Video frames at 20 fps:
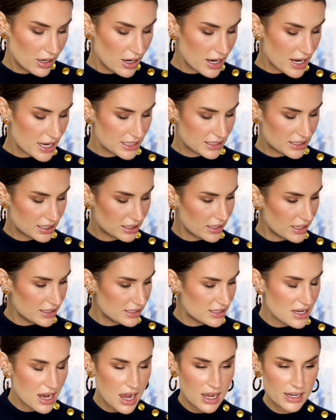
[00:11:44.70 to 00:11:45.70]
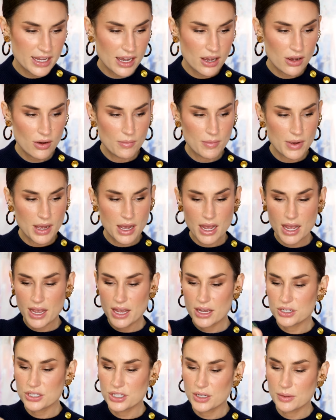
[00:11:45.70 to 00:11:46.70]
all right, let's knock out
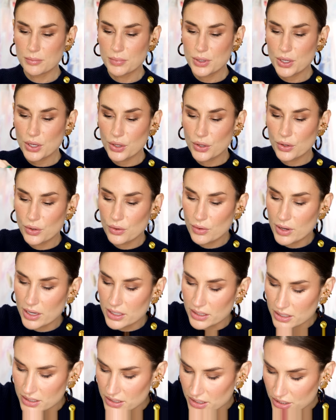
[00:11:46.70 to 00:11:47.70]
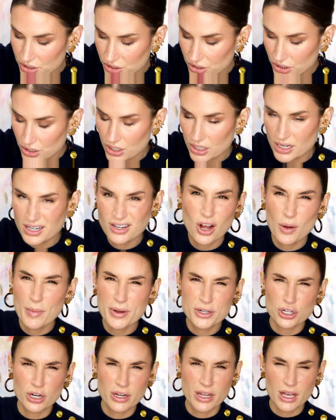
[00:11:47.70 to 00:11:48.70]
my shampoo and conditioner and all
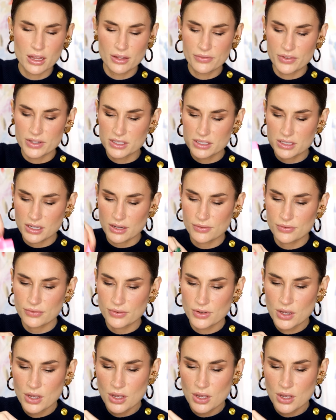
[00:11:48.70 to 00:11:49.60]
my Drunk Elephant stuff